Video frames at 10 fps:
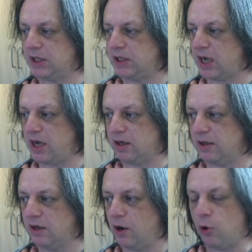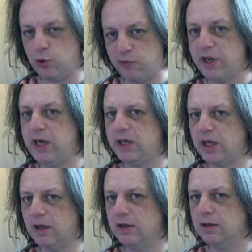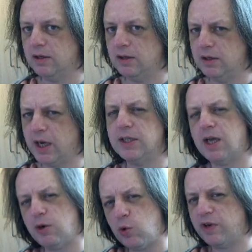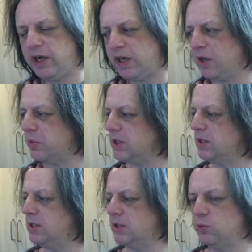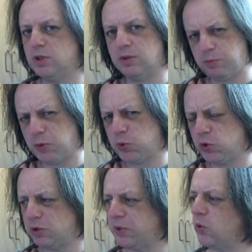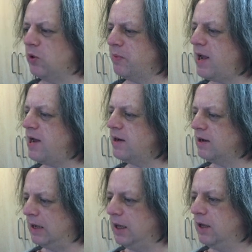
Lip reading: said, are overheating. Yes, that overheating business that was supposed to be all in my head.